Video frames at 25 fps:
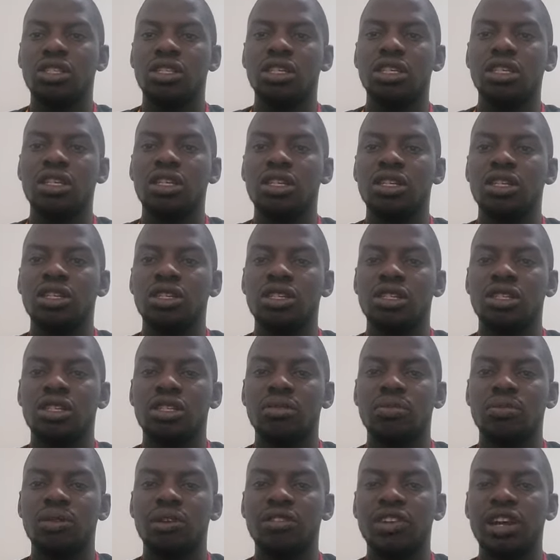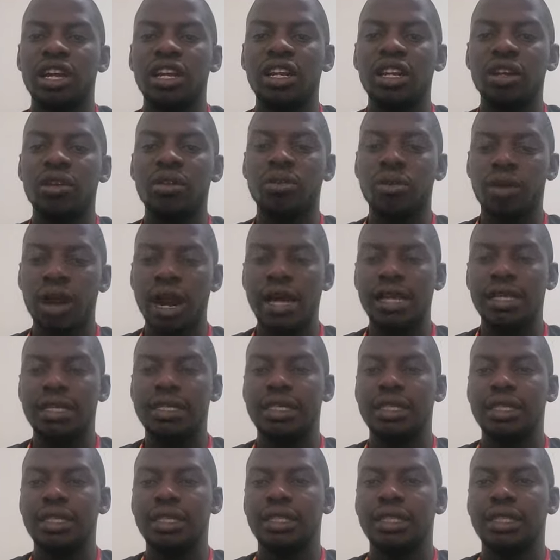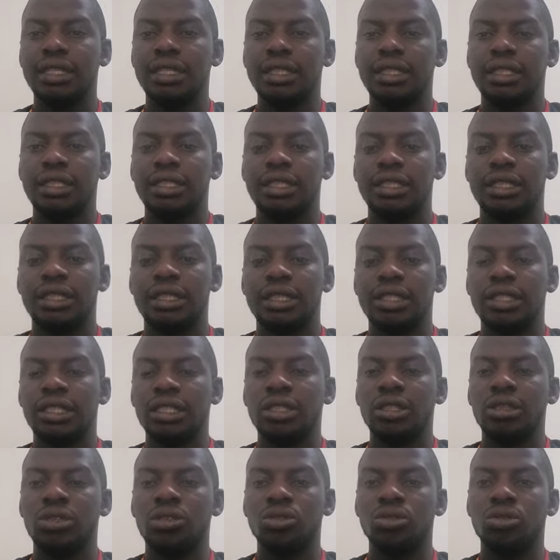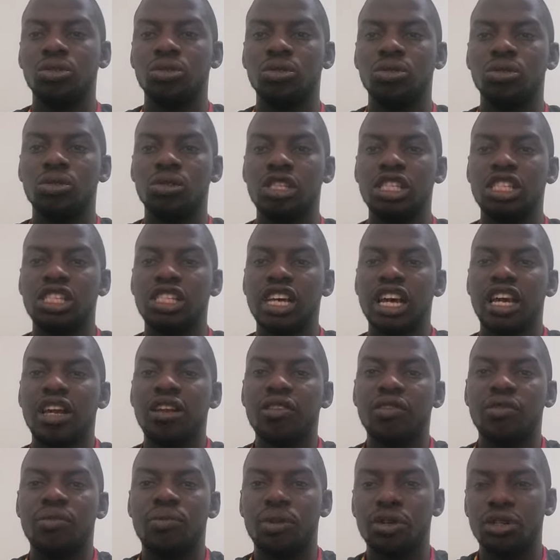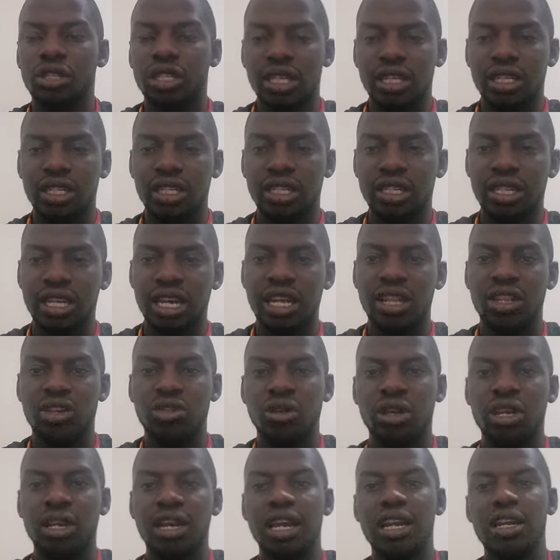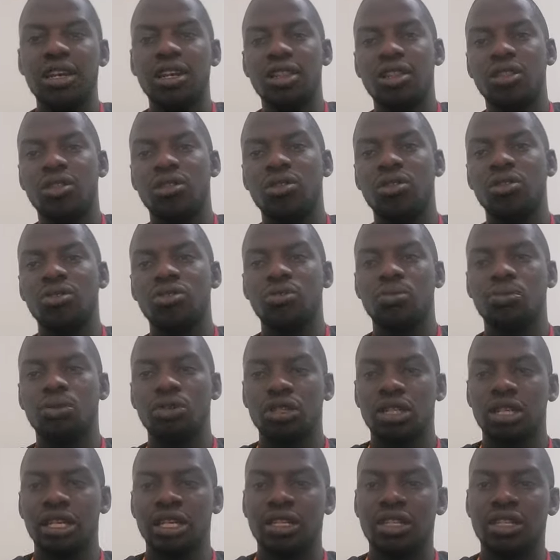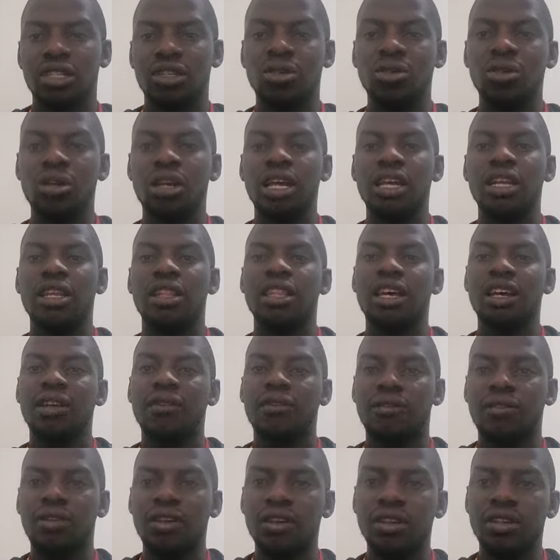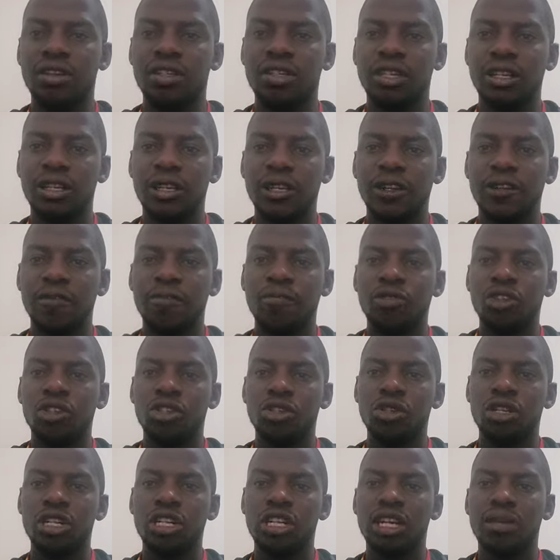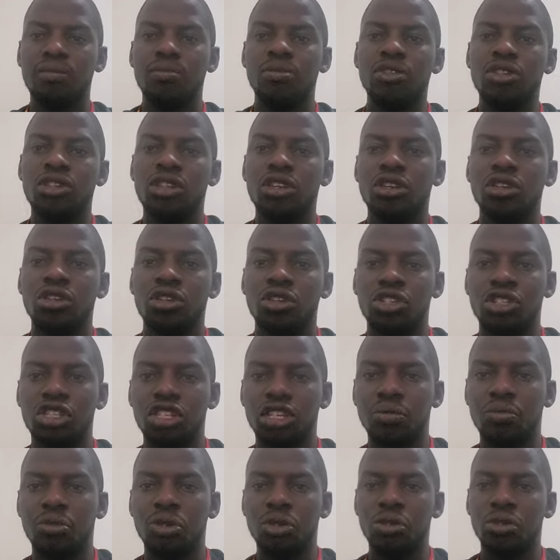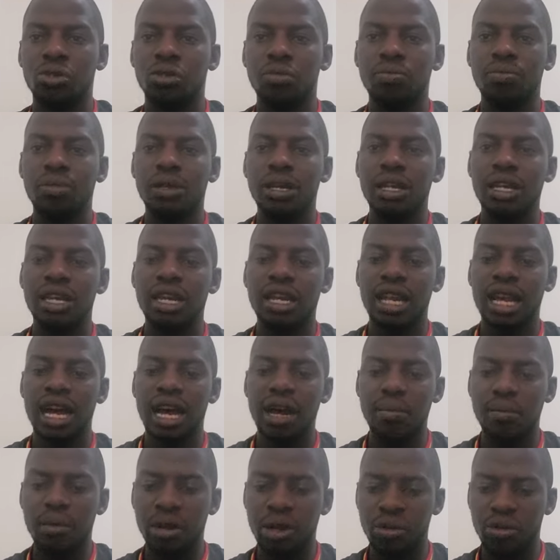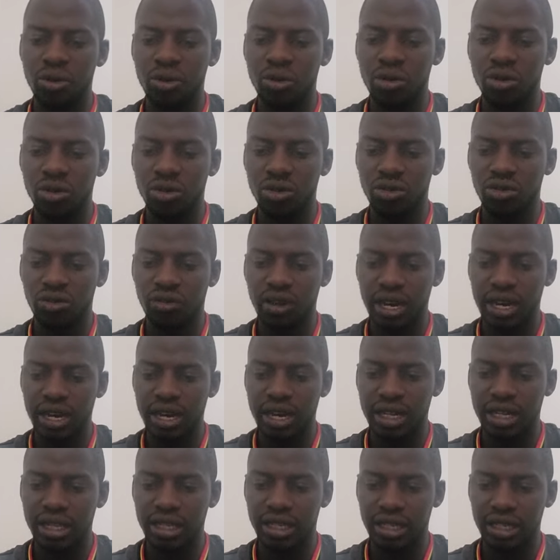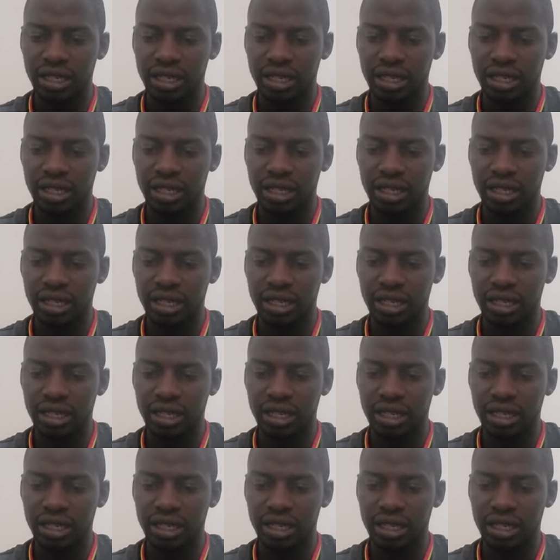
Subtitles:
is providing grant to this kind of projects and you're in line with those projects or in line in that field, shouldn't abuse the relationship. You should be in harmony with those funders.